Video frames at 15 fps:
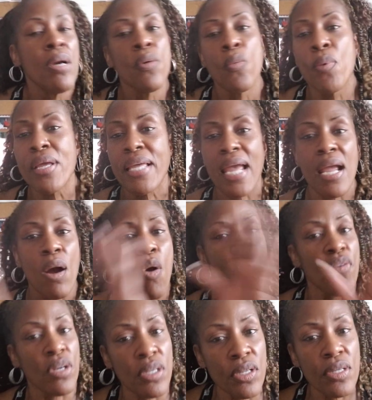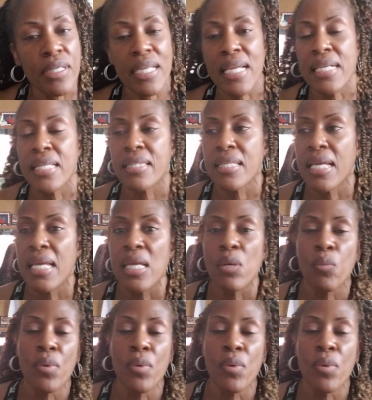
We can't overlook anything.